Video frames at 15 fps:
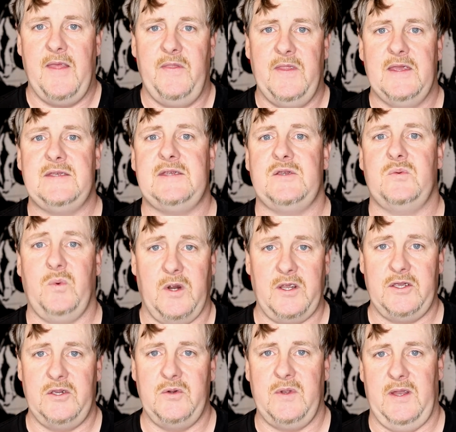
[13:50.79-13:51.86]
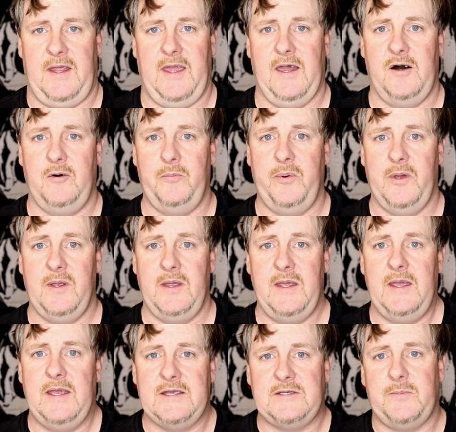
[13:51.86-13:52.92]
This is where you can help,
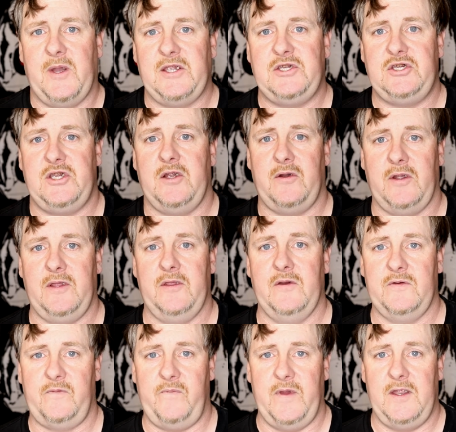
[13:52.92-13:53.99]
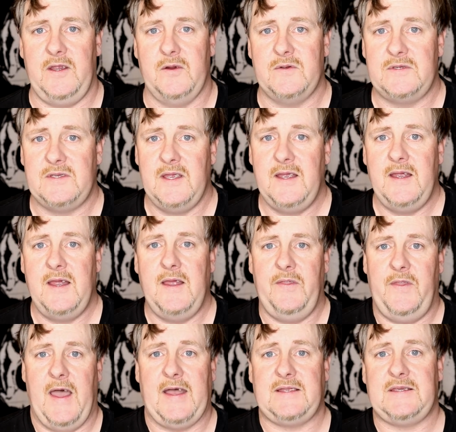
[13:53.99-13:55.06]
is by sharing those videos.
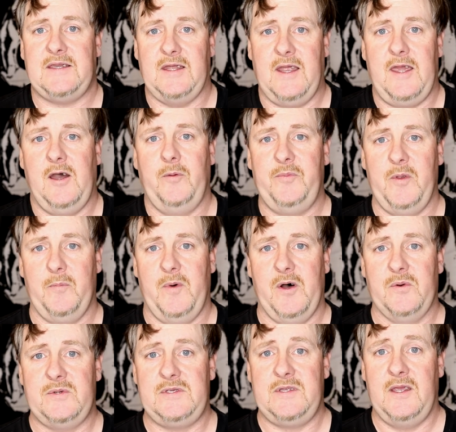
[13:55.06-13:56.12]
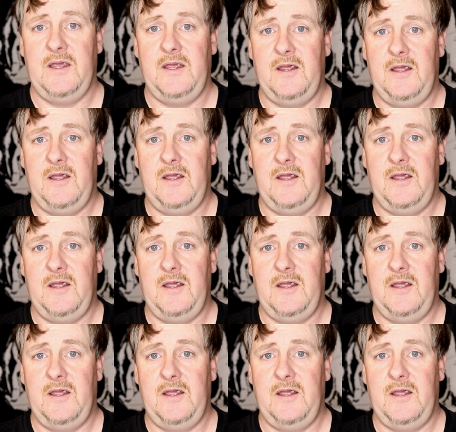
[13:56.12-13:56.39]
That's going to help the most,